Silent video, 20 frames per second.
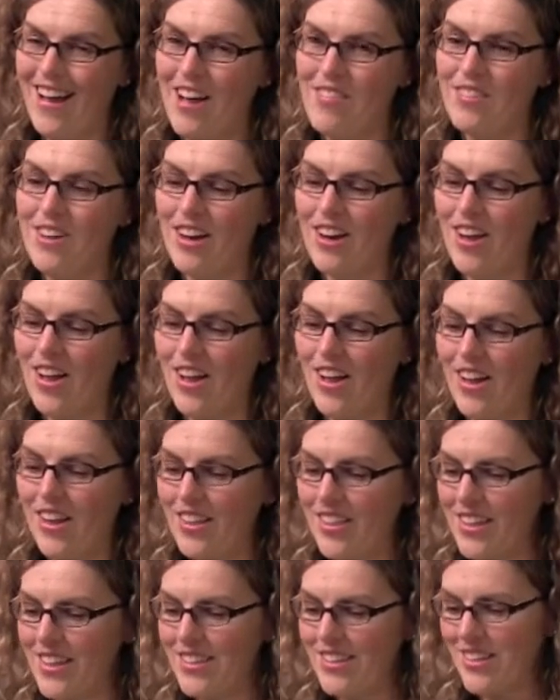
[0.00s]
I've got
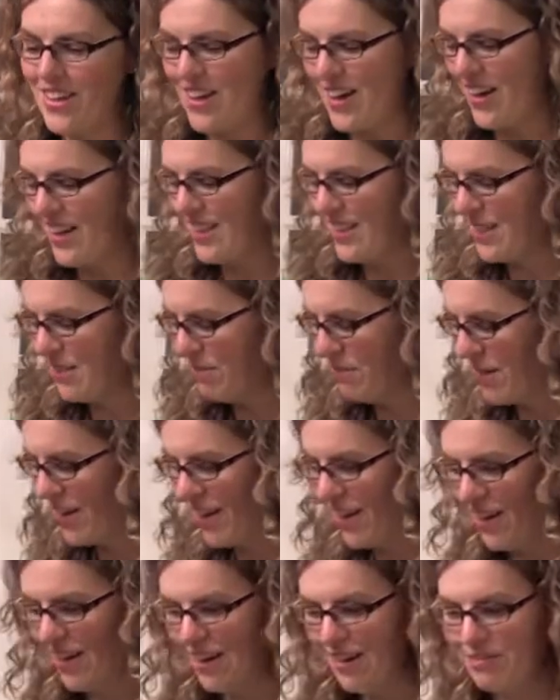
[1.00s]
all this awesome
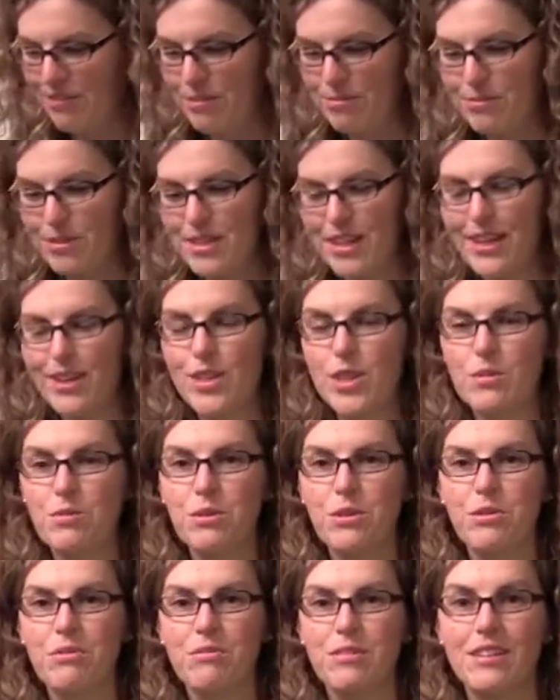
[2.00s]
gear from Sage
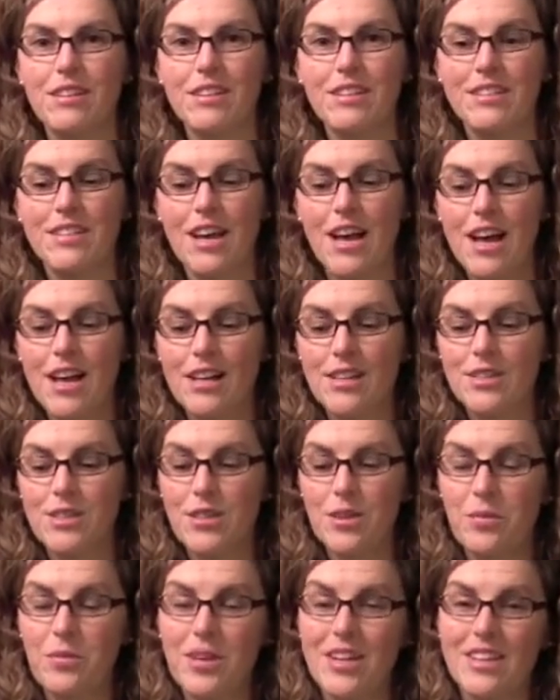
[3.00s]
Spoonfuls so
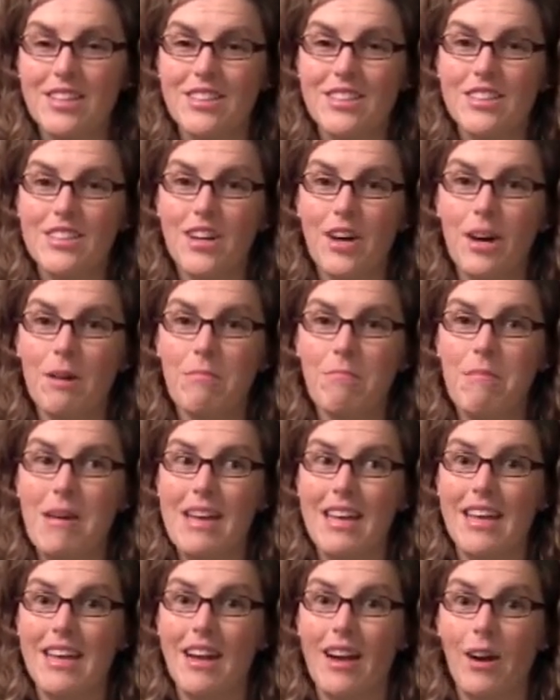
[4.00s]
that we can start
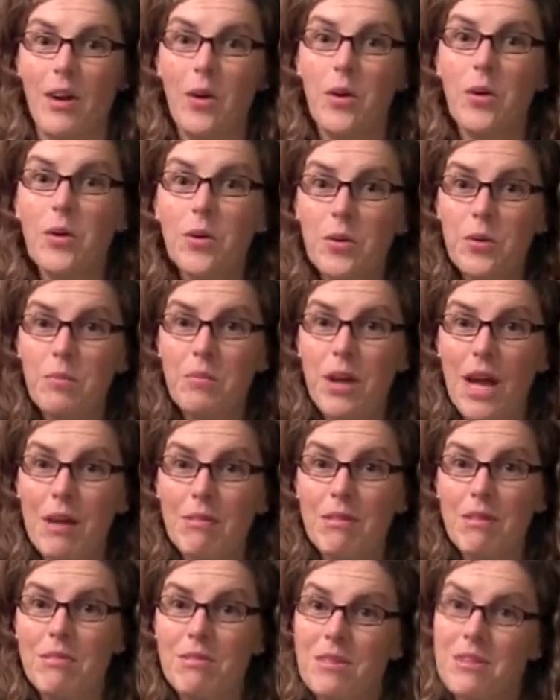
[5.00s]
making our own
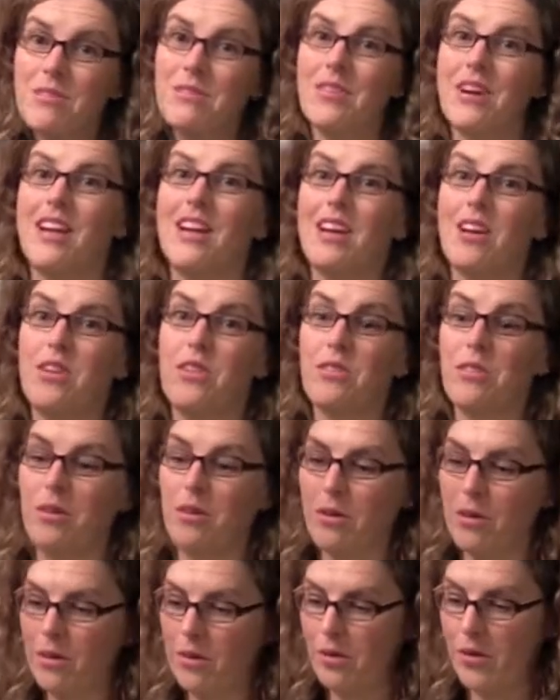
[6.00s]
baby food for
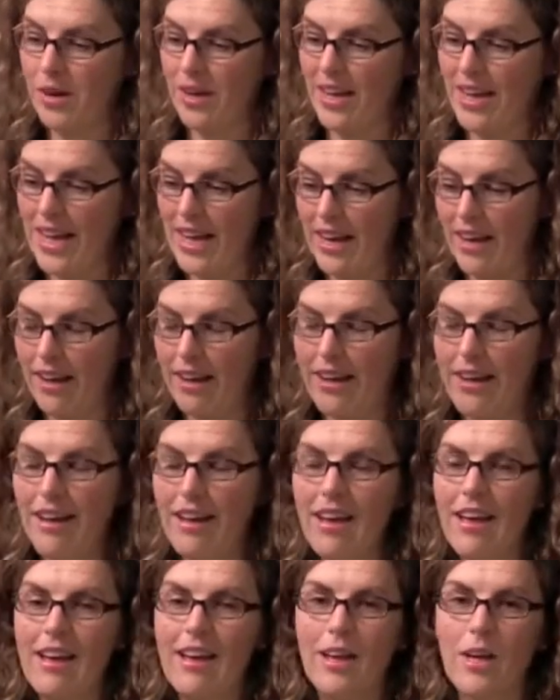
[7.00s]
Andrew, organic.
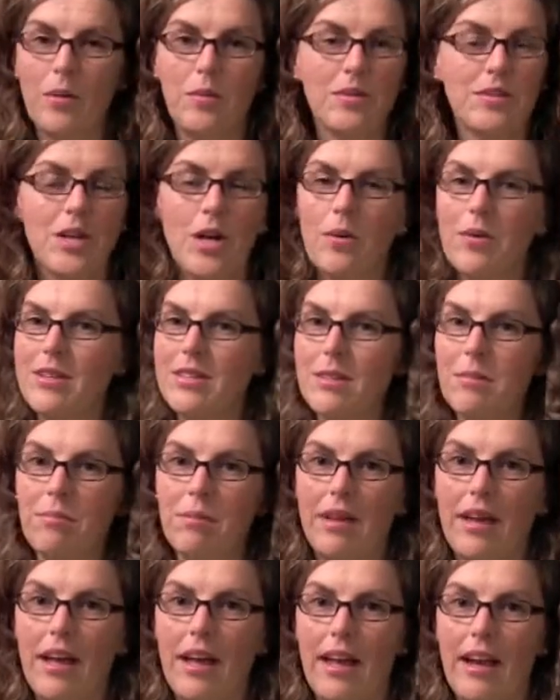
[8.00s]
It was always the
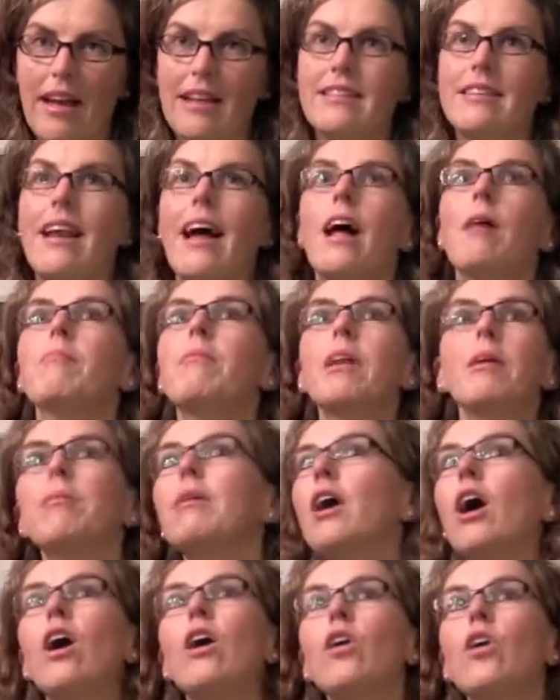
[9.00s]
plan. I said, I'm going to
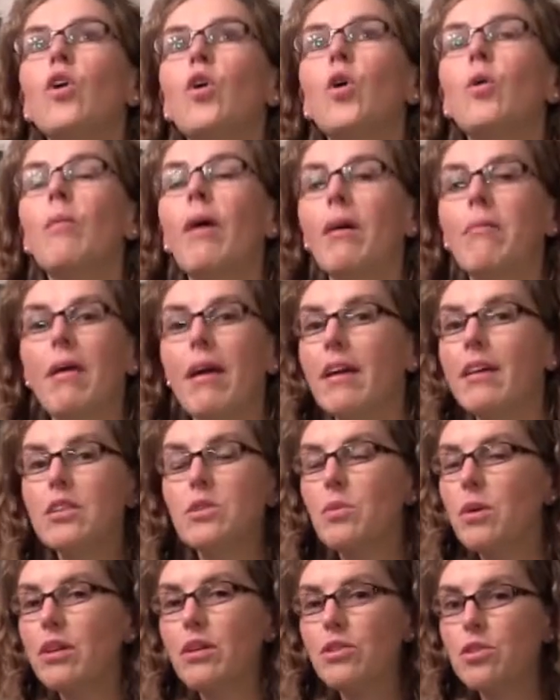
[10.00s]
be home. I may
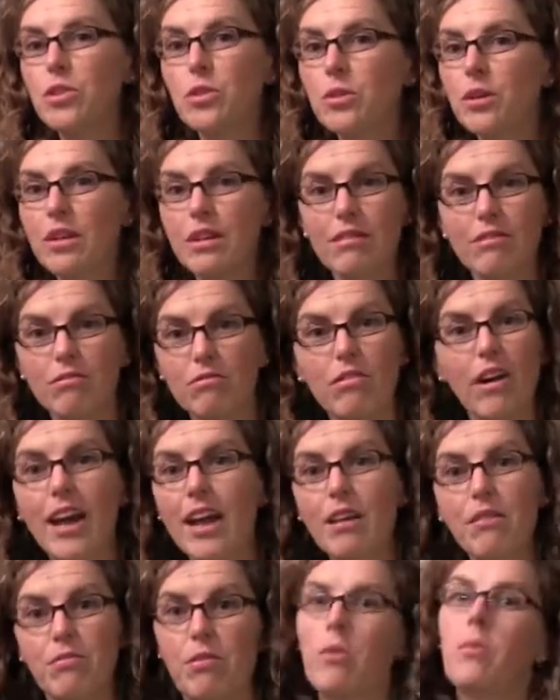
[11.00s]
as well do it
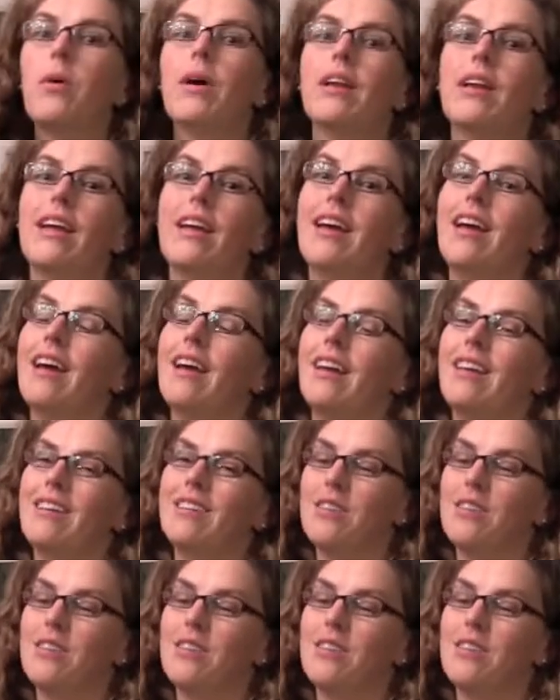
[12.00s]
right for one kid.